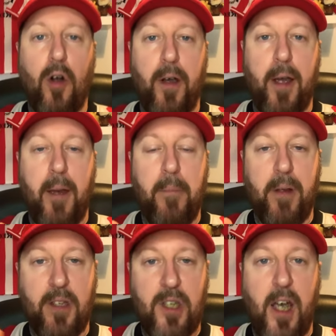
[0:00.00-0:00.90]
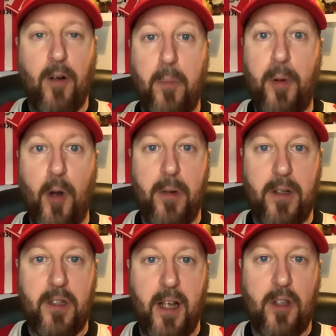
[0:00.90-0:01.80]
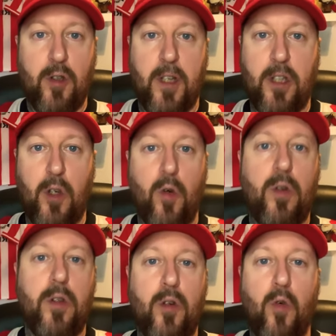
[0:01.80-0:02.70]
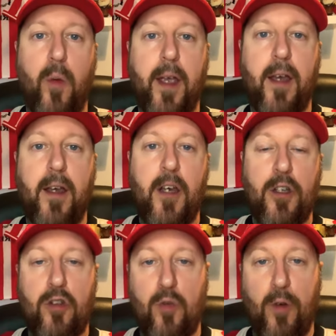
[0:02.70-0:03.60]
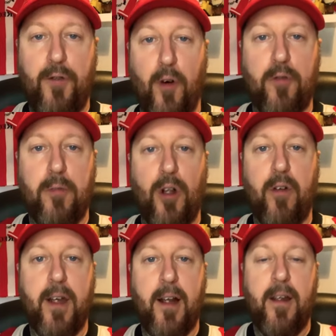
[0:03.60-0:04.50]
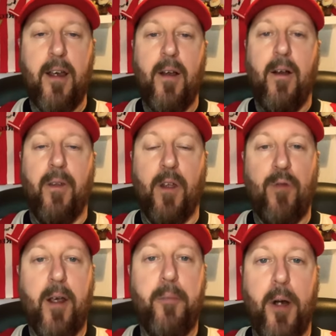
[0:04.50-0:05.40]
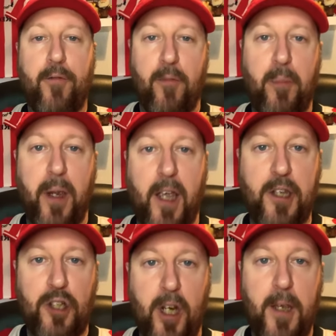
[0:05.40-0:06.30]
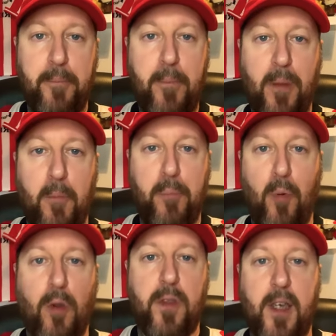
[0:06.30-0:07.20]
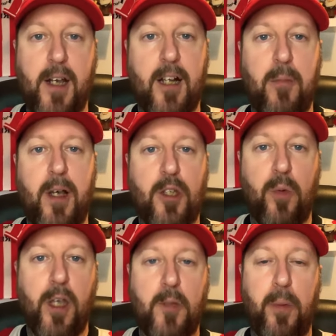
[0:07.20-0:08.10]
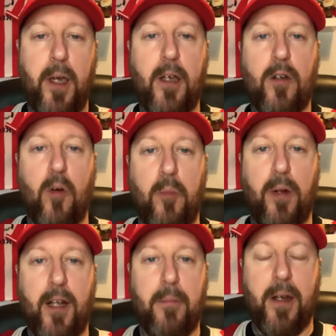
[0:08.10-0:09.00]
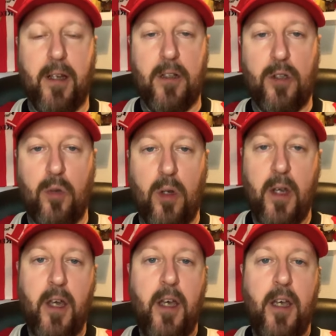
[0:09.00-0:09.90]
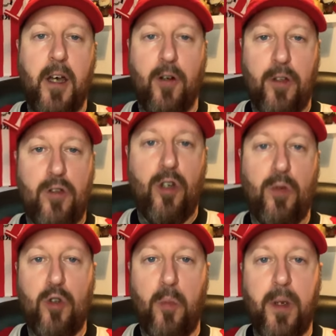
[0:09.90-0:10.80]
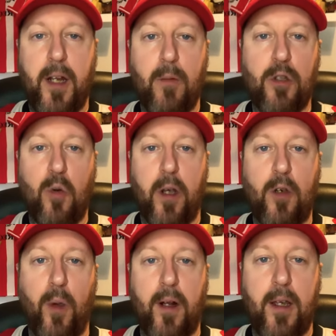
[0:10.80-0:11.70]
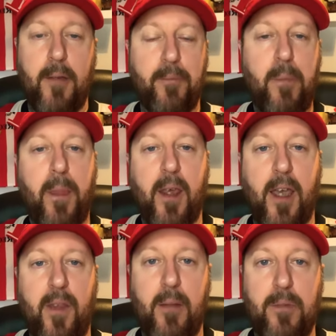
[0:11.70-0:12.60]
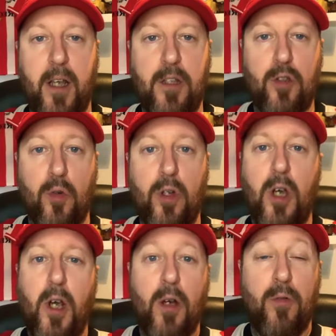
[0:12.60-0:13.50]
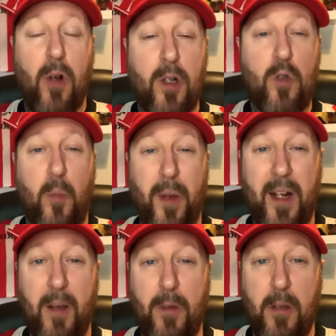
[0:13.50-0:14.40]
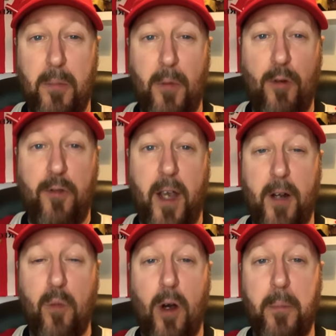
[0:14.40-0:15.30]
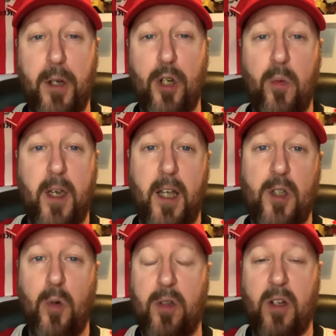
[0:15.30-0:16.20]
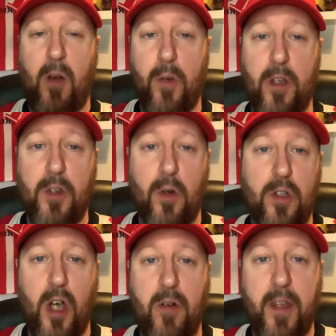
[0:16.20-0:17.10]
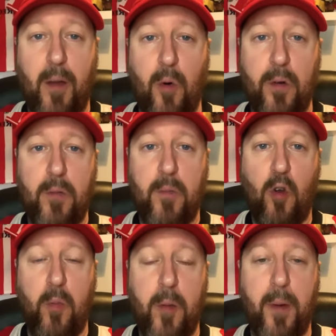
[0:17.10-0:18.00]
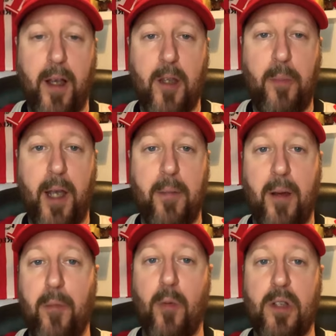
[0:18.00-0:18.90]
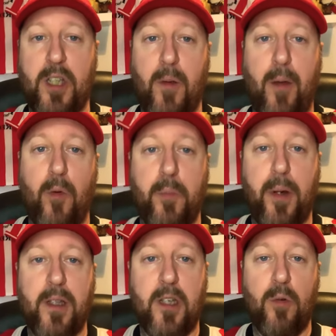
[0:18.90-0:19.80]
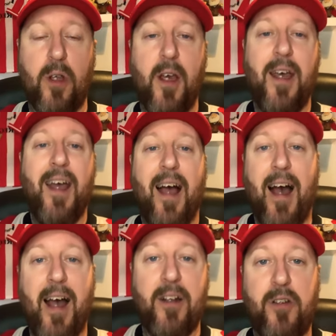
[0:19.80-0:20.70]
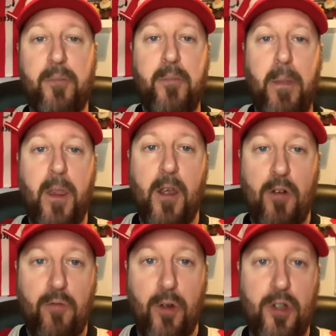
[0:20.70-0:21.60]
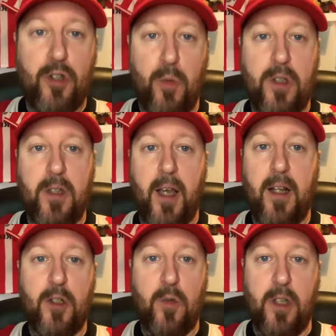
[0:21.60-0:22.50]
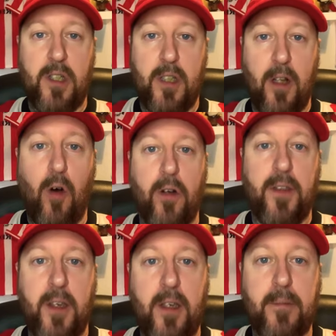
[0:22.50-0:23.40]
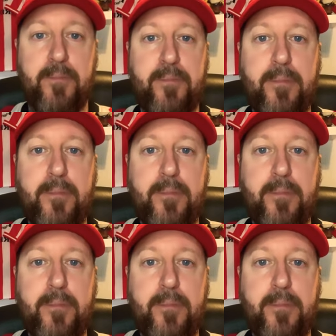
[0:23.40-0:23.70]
um, and sign on permanent deals. So that's the young the young winger, stroke forward from Lorient, and the right back from PSG. Both at the academy as we speak, completing medical. So another two should be announced quite quickly. Get them deals done. We've also been linked with a move for Edouard Michut again, so I don't know what your thoughts are on that one. Could be back in the pipeline, but we'll see how that one pans out. And Ross Stewart's deal is, is still on, I think.